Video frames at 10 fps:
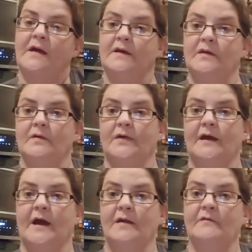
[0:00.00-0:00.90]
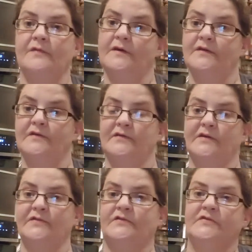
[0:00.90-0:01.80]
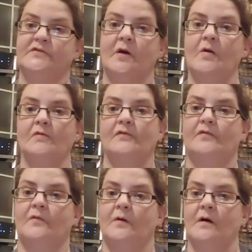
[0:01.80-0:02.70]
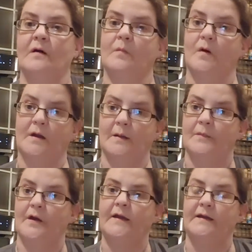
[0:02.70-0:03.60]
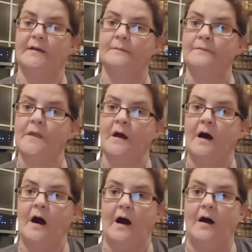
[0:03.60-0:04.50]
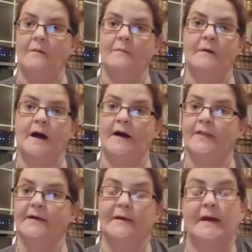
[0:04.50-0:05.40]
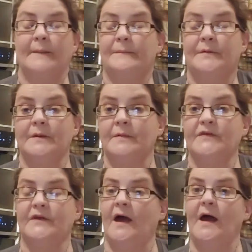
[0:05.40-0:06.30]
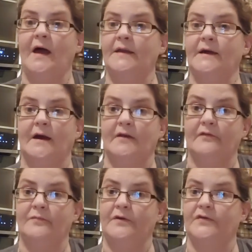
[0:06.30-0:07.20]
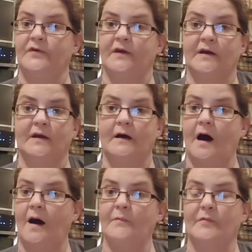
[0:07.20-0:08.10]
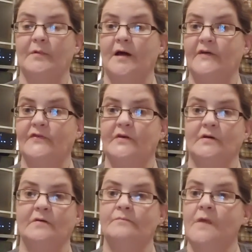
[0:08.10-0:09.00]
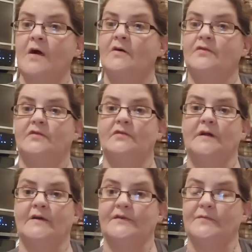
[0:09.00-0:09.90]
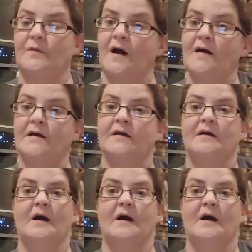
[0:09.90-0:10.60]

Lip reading: you know, that kind of sets the tone for what I'm writing. I like pretty much any kind of music, from classical to classic rock,